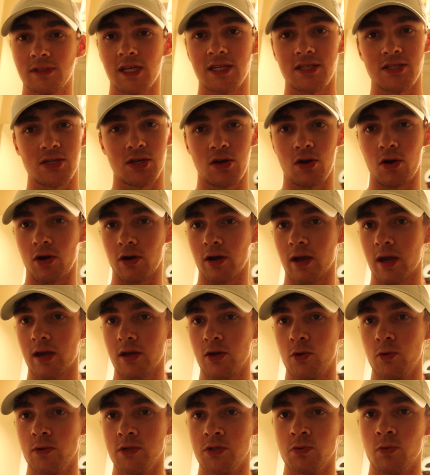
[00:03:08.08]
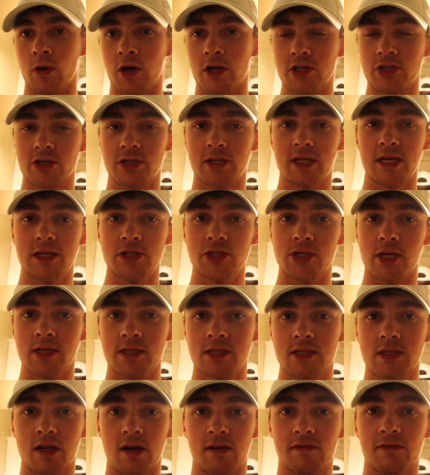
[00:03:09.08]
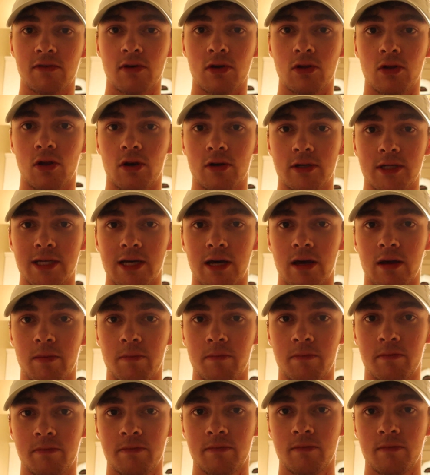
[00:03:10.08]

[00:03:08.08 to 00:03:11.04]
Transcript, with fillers: as a car guy who has watched TJ's stuff for a long time,